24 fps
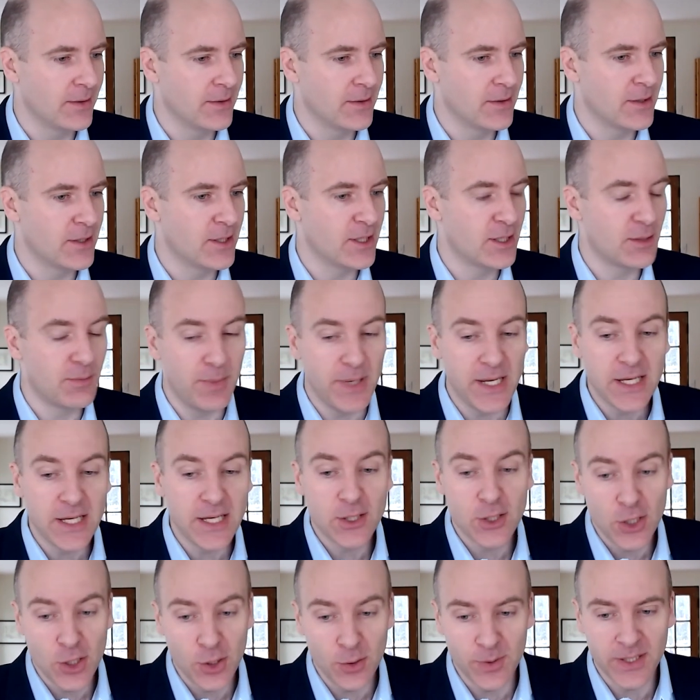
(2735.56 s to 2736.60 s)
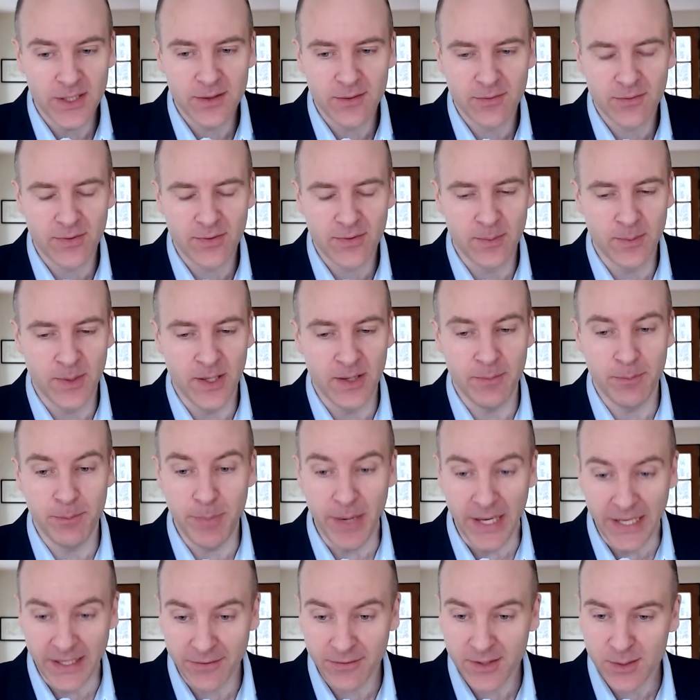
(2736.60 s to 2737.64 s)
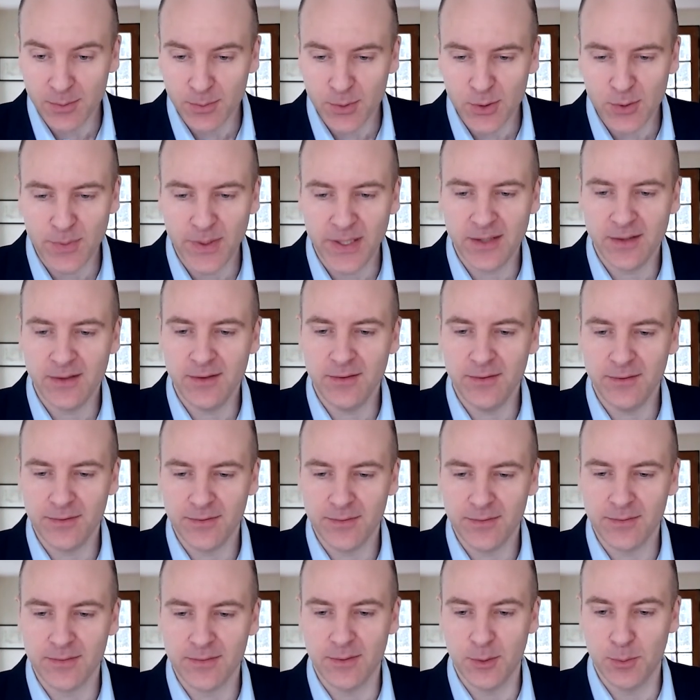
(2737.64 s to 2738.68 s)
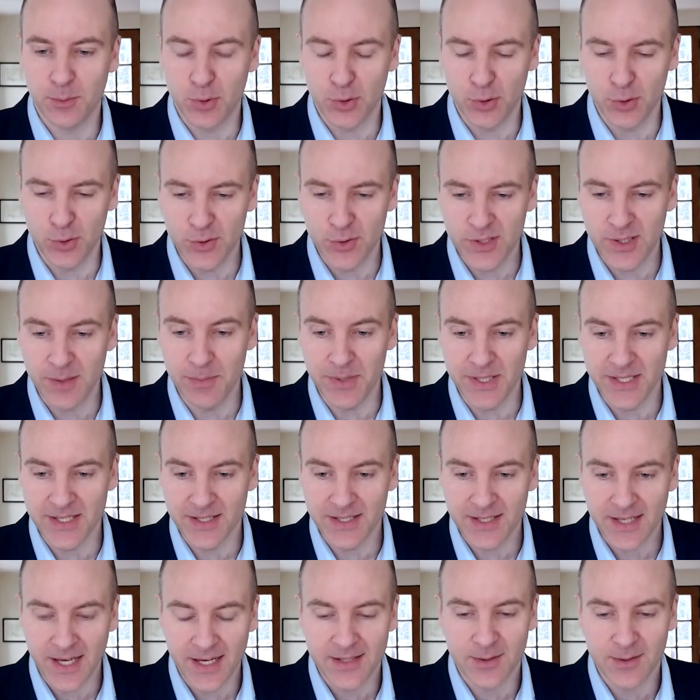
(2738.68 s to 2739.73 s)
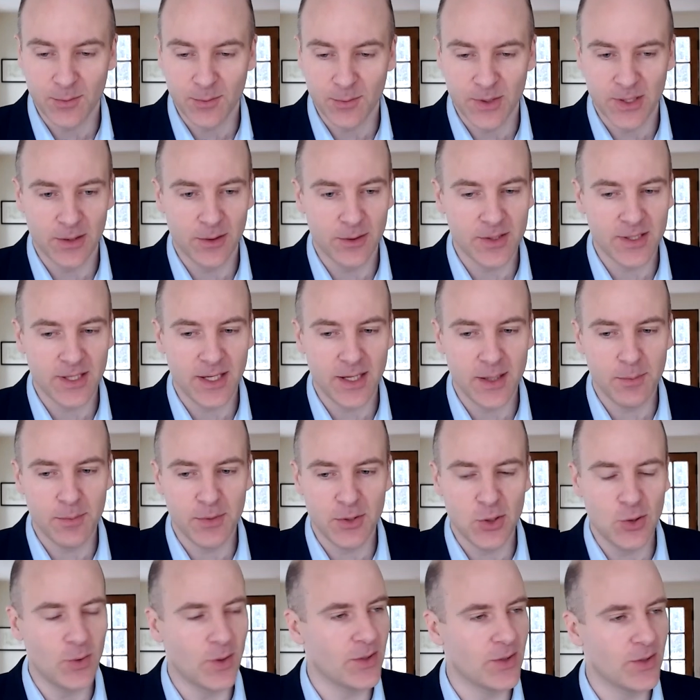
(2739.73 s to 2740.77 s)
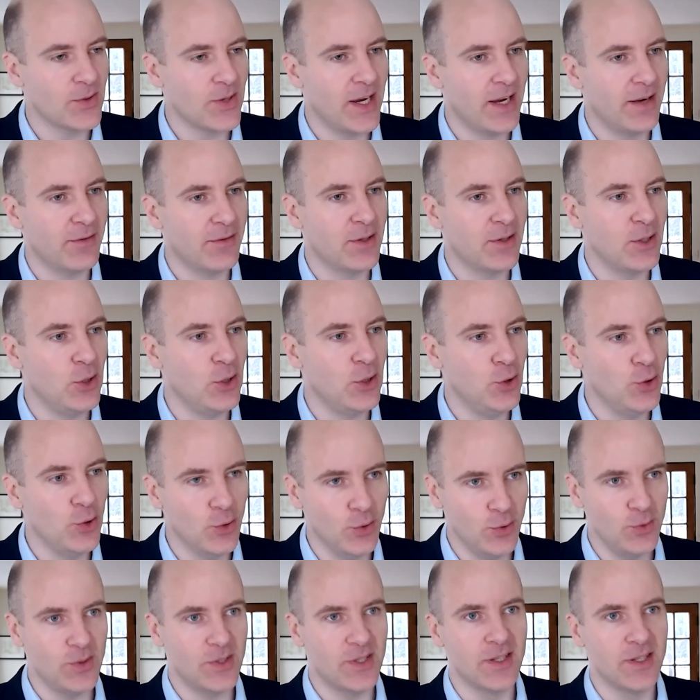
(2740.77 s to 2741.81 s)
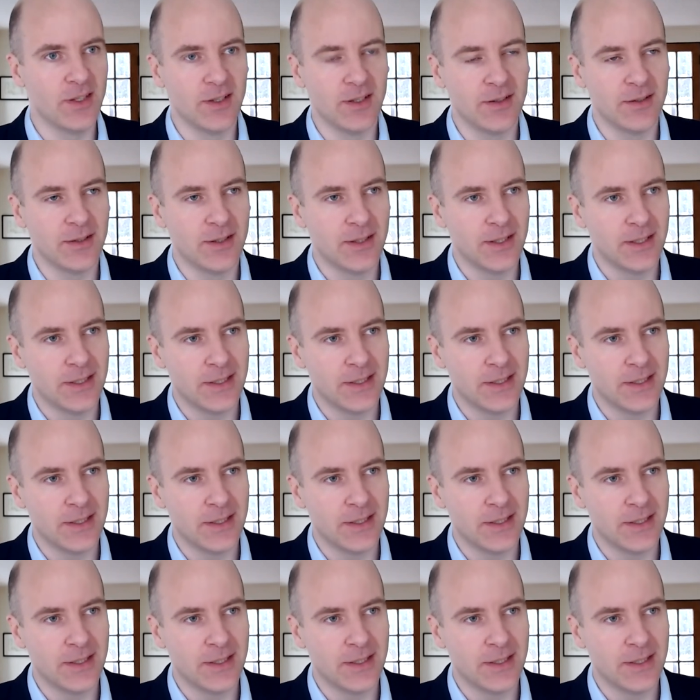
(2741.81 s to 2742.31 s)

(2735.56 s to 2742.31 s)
speak to it from a benefits perspective, produce the business case and what it looks like, but you also have to use the